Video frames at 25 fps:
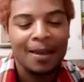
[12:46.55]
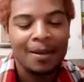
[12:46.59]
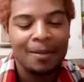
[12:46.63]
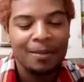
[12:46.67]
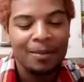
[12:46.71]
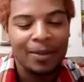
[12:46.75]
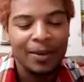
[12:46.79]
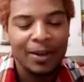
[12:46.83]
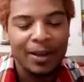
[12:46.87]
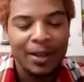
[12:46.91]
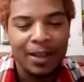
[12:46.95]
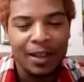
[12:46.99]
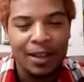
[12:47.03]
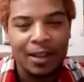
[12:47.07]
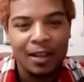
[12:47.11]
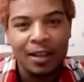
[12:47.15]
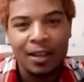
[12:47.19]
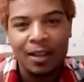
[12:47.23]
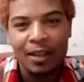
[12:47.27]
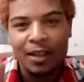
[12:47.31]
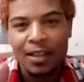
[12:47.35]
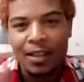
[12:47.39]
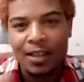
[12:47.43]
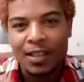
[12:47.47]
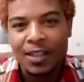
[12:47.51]
But
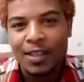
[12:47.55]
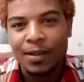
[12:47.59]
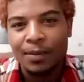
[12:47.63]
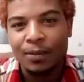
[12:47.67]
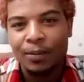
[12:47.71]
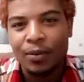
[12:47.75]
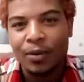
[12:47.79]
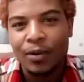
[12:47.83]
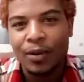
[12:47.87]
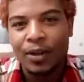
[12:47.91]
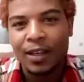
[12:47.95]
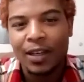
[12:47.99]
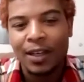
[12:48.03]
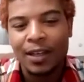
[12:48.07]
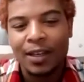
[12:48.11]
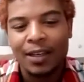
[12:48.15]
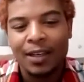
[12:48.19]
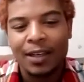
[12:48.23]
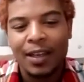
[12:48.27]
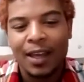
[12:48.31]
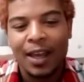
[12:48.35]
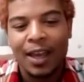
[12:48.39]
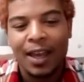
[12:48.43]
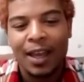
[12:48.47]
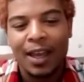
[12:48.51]
it's important
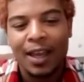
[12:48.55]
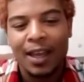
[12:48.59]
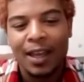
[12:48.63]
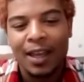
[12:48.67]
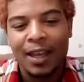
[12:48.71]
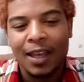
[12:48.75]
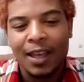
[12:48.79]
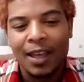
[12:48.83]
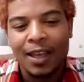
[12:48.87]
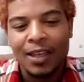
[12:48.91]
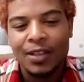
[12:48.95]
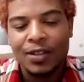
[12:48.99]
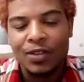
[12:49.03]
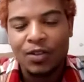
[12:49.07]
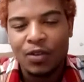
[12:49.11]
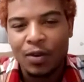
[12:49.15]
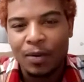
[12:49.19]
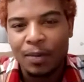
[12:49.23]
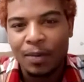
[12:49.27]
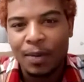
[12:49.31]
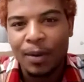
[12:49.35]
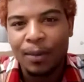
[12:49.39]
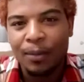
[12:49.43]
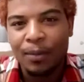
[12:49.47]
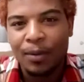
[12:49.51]
to
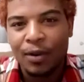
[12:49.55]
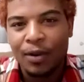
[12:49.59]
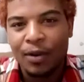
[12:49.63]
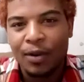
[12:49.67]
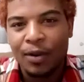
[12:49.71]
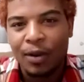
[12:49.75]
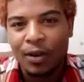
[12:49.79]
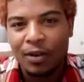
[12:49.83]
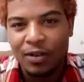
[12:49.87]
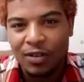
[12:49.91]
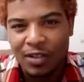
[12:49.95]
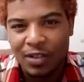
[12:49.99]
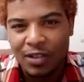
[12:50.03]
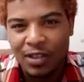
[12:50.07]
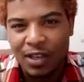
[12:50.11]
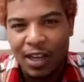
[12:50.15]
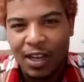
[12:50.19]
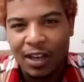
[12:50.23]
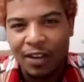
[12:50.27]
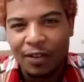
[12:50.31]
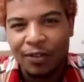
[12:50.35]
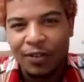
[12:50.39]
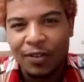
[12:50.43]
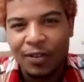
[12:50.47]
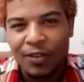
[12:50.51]
remember, just like
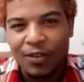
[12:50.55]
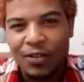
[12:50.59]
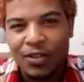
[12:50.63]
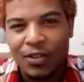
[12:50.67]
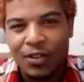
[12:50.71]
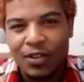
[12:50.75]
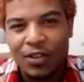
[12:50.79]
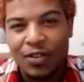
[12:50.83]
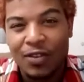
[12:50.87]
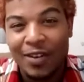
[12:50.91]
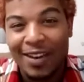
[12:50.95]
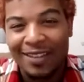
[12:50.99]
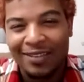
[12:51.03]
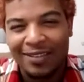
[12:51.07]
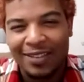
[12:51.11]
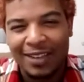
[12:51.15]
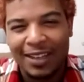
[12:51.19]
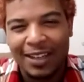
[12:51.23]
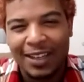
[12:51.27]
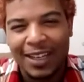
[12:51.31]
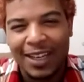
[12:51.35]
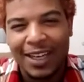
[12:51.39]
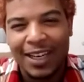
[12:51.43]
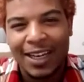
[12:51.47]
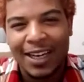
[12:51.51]
a filter, you have to
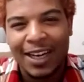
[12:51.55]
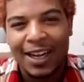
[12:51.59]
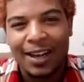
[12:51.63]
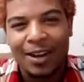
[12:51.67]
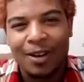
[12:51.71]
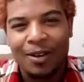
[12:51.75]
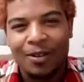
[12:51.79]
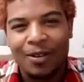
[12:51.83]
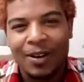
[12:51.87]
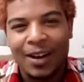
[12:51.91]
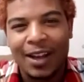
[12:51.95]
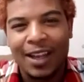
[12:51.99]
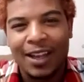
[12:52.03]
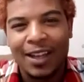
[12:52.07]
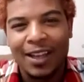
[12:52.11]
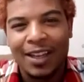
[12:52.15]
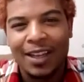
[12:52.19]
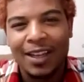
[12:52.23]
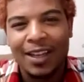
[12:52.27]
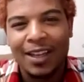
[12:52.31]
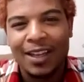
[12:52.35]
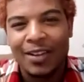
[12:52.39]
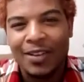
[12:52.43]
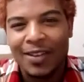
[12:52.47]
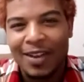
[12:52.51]
clean it out, right?
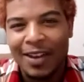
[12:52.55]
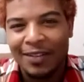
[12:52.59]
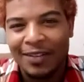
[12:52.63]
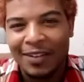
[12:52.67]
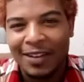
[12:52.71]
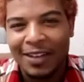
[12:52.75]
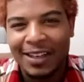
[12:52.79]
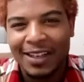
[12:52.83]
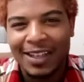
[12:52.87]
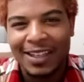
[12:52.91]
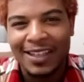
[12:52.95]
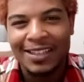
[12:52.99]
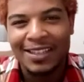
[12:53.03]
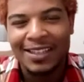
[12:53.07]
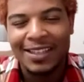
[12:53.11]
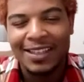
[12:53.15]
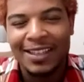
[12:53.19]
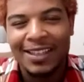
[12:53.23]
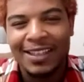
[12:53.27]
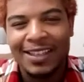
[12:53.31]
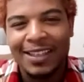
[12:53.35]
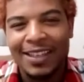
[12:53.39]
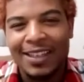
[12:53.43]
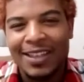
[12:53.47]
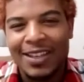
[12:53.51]
You have to cleanse it.
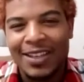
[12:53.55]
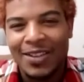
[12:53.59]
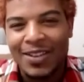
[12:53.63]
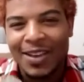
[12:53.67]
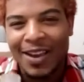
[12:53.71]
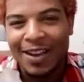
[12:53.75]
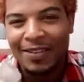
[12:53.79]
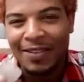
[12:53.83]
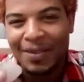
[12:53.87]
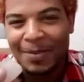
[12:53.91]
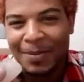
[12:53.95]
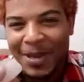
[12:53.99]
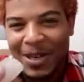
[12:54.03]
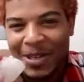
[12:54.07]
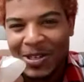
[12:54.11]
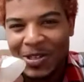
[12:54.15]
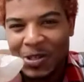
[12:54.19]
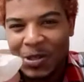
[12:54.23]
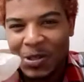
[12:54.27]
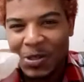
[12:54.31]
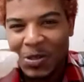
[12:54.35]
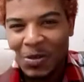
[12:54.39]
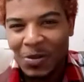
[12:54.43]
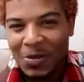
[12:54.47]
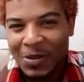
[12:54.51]
You have to make sure
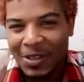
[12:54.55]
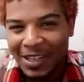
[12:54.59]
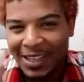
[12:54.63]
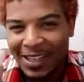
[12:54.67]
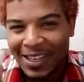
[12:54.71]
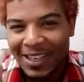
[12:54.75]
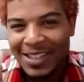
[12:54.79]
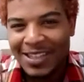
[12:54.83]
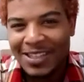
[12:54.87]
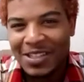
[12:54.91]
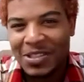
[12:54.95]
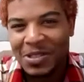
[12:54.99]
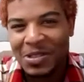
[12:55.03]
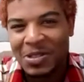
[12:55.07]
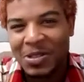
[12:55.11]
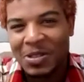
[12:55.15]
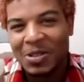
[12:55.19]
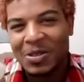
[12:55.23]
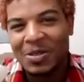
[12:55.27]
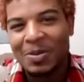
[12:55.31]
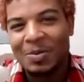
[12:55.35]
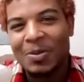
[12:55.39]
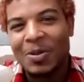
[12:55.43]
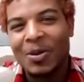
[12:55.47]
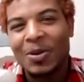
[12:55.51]
you cleanse your
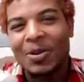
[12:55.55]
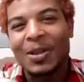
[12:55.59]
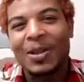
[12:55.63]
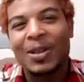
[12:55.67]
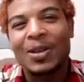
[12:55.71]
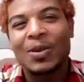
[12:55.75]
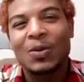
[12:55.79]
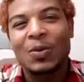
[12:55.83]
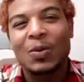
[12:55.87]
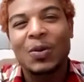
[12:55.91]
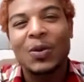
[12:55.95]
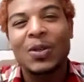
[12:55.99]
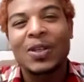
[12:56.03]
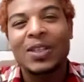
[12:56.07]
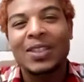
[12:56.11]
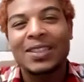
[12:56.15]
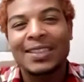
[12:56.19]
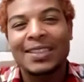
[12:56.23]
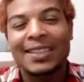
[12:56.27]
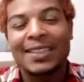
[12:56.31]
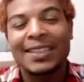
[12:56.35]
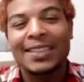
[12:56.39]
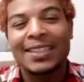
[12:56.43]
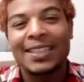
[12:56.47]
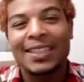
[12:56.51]
Smoky
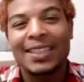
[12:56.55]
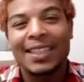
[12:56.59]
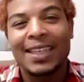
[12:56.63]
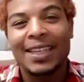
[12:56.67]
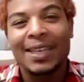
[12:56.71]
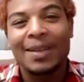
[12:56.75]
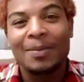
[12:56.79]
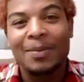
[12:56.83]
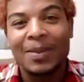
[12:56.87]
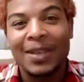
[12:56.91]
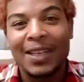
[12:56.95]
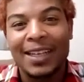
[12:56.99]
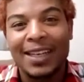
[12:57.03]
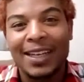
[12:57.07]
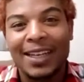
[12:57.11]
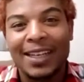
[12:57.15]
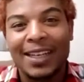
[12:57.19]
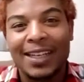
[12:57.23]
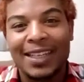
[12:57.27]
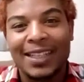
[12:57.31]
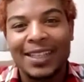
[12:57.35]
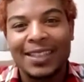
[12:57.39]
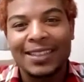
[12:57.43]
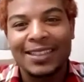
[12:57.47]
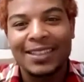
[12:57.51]
Quartz,
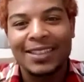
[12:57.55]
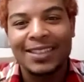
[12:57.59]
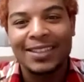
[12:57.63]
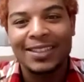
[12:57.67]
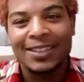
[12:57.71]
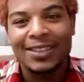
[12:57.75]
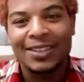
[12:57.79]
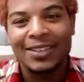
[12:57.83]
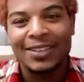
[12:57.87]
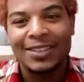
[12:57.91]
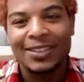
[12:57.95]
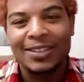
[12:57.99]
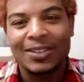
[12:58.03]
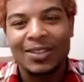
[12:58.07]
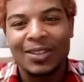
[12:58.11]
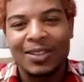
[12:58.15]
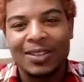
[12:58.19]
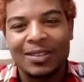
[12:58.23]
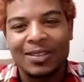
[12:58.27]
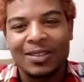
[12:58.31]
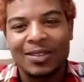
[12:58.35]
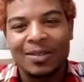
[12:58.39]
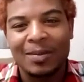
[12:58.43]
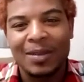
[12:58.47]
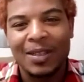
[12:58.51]
because you're just going
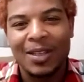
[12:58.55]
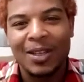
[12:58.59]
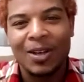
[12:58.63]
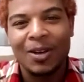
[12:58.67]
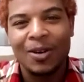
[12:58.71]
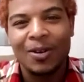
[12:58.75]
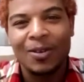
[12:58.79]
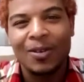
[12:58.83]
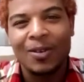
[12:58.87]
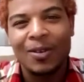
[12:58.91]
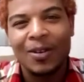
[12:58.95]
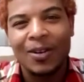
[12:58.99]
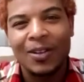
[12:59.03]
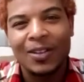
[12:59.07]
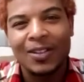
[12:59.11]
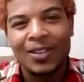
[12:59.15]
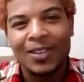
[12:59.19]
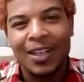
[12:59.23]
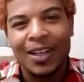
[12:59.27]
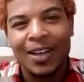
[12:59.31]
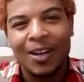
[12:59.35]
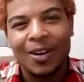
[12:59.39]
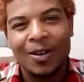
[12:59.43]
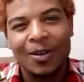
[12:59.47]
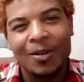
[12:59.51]
to be holding on to
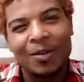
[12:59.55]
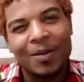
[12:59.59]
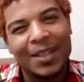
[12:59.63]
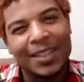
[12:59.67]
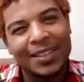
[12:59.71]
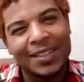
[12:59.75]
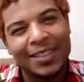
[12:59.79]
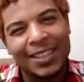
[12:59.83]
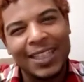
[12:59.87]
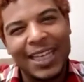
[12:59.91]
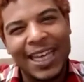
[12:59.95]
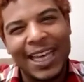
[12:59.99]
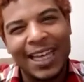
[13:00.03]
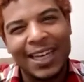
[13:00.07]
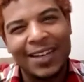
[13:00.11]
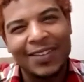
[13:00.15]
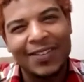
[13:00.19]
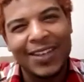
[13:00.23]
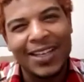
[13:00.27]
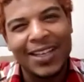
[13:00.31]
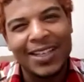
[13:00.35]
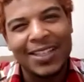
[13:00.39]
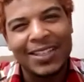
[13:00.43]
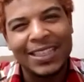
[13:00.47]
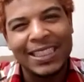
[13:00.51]
a whole bunch of negative
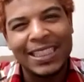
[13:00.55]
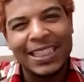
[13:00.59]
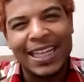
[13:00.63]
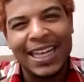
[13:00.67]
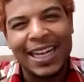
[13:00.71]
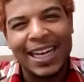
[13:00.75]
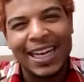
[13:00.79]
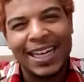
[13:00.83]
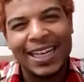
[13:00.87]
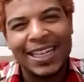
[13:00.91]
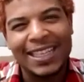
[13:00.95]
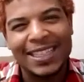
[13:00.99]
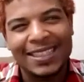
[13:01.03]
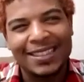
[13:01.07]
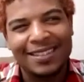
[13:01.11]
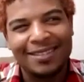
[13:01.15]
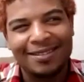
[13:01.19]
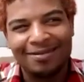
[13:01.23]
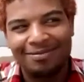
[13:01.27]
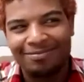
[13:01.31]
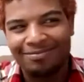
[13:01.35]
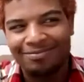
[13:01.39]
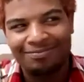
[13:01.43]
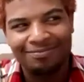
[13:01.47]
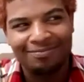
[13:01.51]
energy that
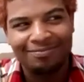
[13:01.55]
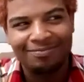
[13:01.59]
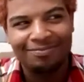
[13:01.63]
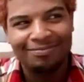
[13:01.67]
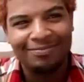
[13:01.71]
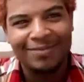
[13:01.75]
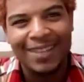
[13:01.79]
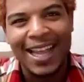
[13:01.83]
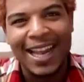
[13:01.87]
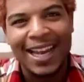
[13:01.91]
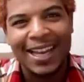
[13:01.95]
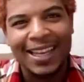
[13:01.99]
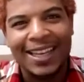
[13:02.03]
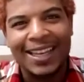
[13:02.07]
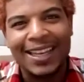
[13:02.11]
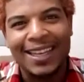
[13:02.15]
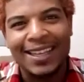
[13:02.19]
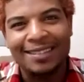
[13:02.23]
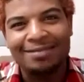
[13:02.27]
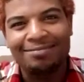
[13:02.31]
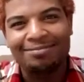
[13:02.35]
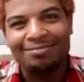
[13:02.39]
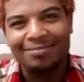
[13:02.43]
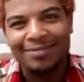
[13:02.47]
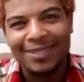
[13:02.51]
it
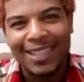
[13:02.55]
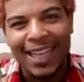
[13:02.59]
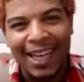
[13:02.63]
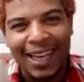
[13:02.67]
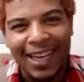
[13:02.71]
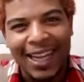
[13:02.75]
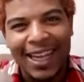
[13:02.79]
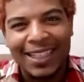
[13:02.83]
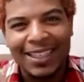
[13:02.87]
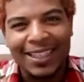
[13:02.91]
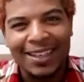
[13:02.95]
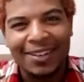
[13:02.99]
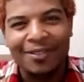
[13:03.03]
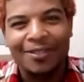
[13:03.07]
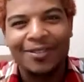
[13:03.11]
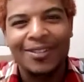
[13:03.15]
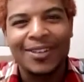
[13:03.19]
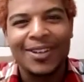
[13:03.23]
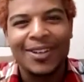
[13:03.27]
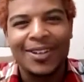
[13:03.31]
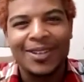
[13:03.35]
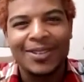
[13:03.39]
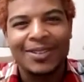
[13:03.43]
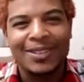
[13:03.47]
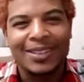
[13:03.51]
collected for
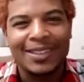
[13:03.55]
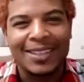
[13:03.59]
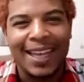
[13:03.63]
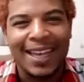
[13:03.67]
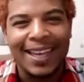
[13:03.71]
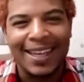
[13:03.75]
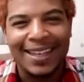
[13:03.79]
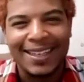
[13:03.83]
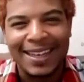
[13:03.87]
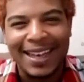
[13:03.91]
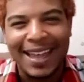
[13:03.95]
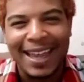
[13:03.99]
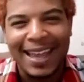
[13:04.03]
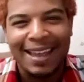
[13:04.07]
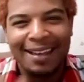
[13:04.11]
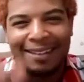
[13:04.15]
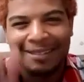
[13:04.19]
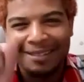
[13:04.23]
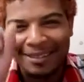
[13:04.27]
you. It's like a net.